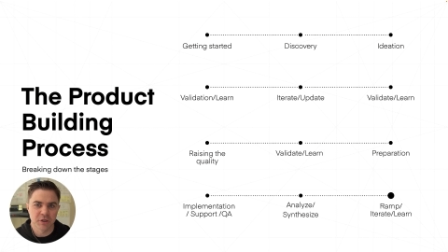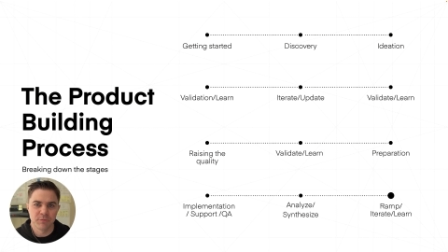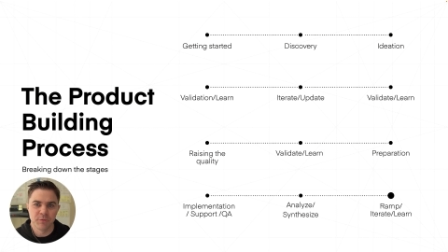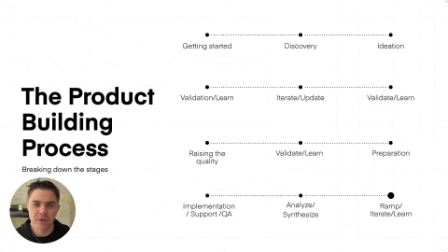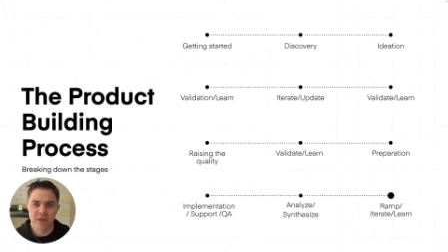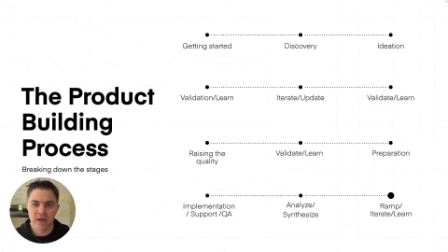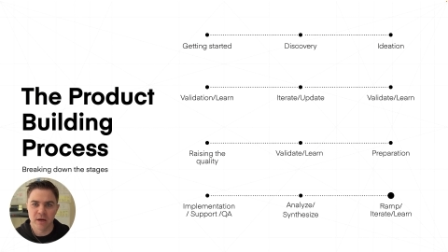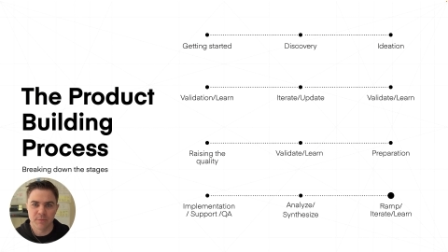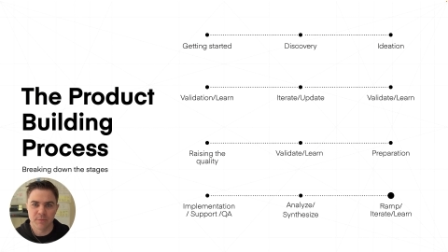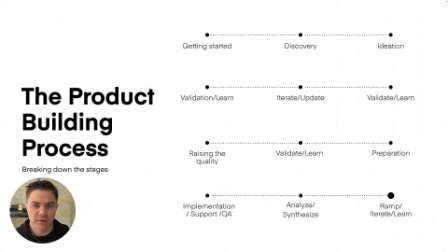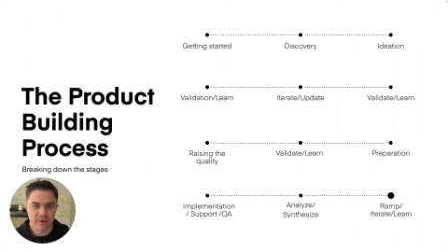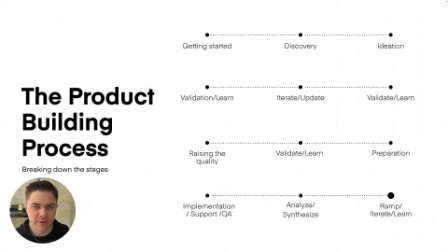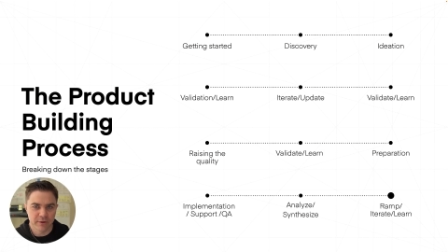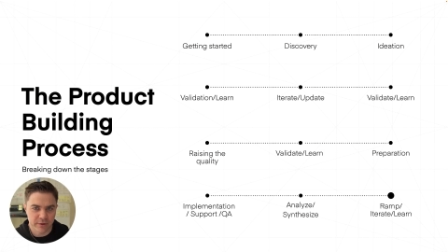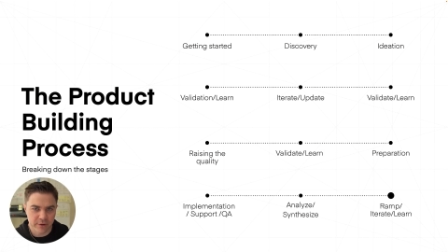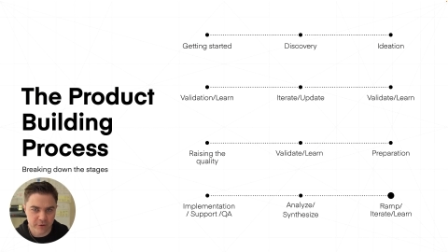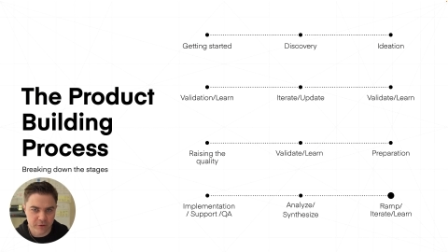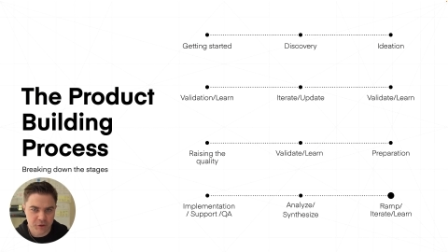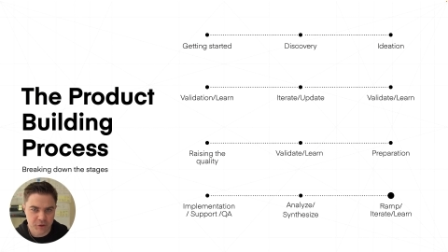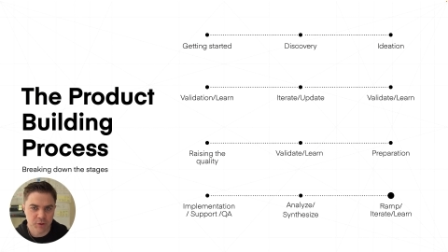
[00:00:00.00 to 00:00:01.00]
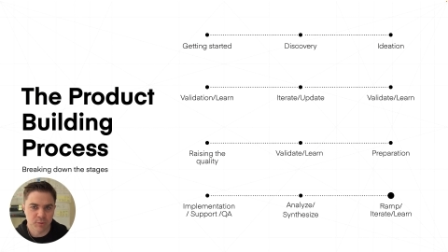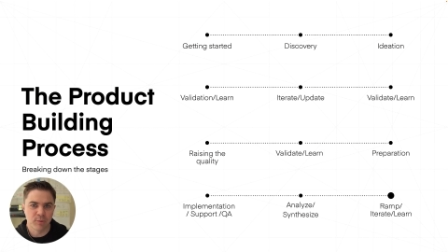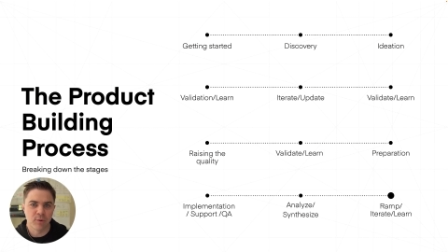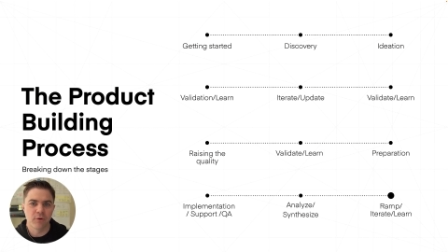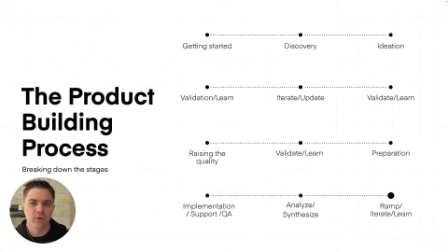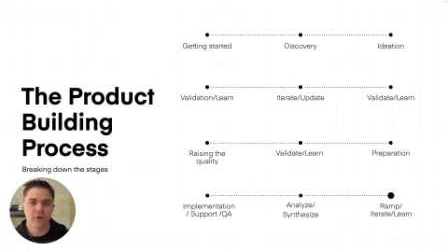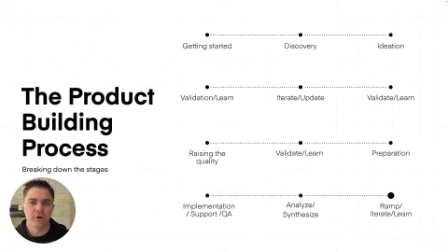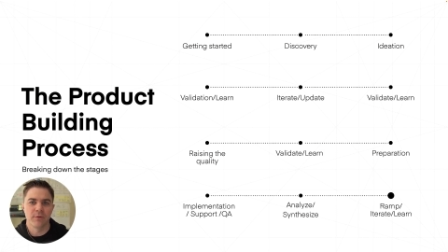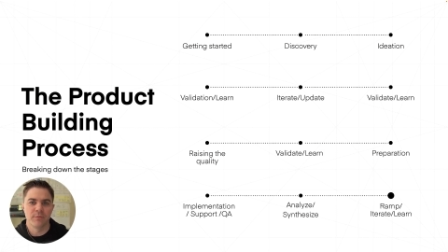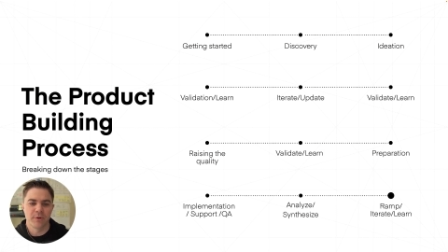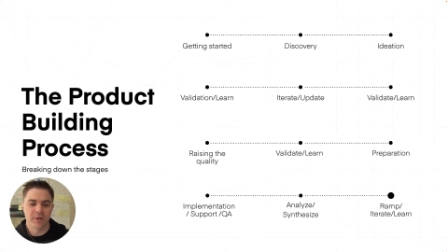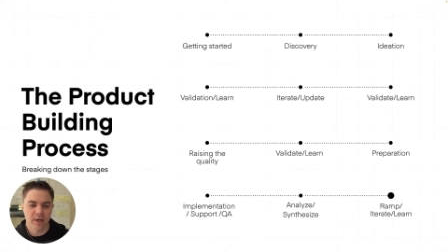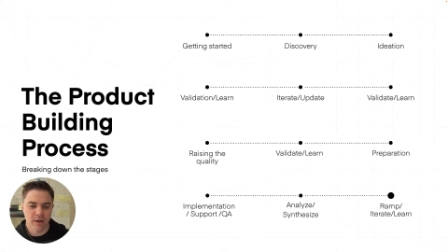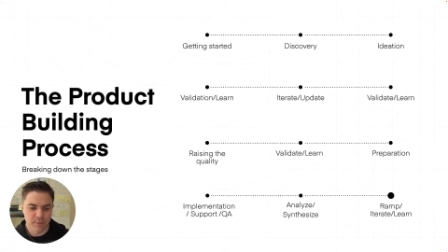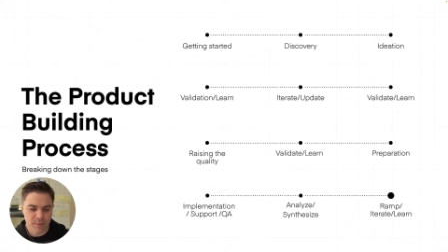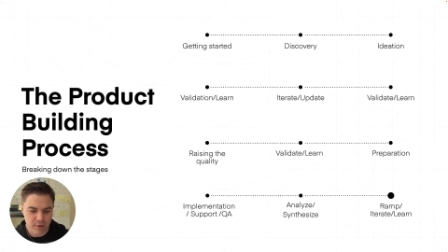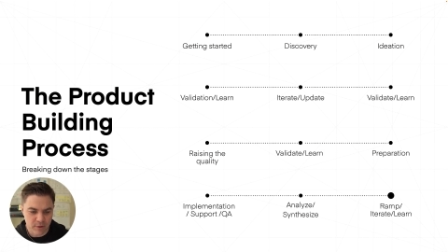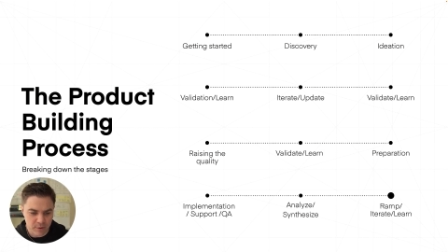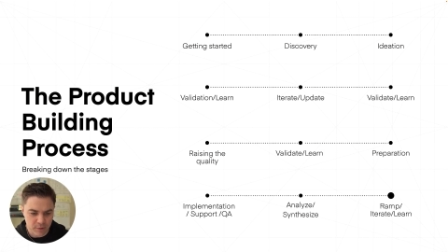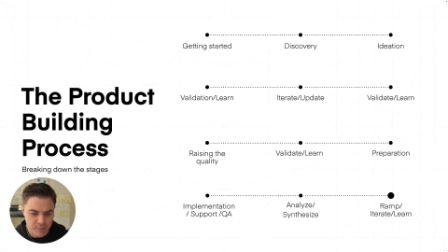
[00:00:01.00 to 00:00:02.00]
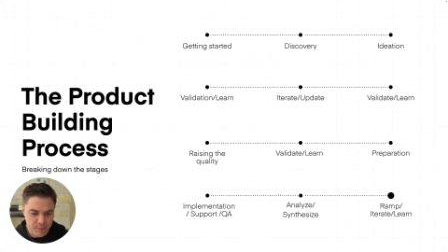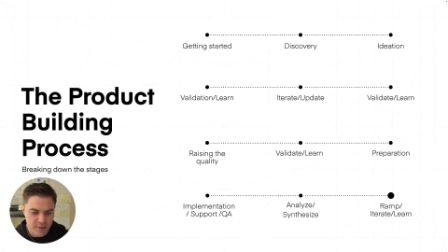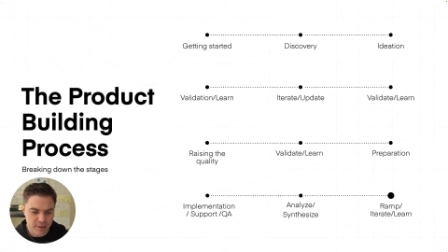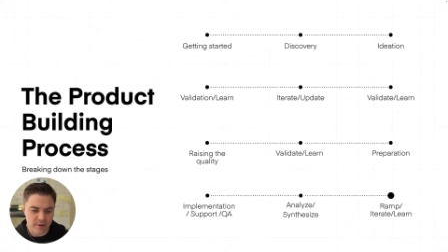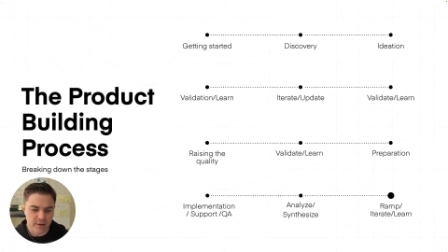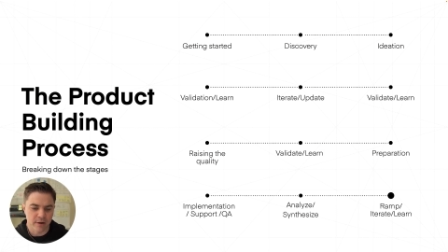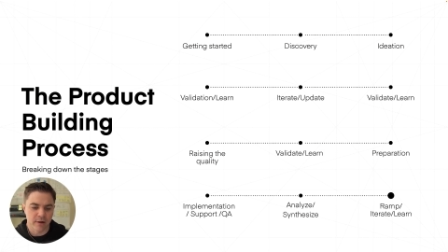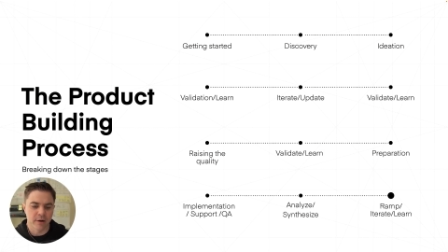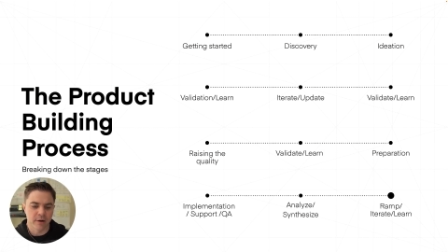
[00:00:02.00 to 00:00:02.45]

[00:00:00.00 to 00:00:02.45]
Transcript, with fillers: You got to be able to there support them. You got to be able to be there